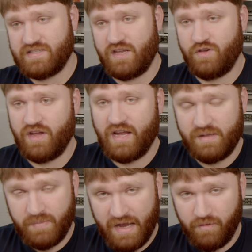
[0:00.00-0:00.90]
that you could kind
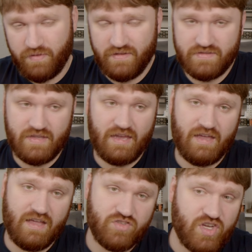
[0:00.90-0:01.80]
of pair with this, like
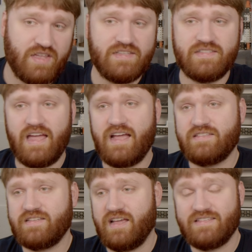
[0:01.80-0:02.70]
Jelly
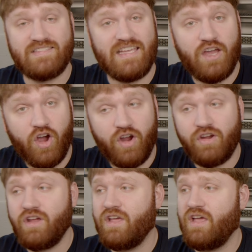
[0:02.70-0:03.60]
Stats, CR,
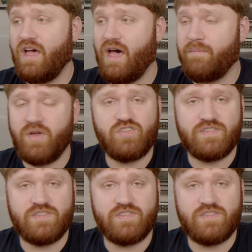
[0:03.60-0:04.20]
a bunch of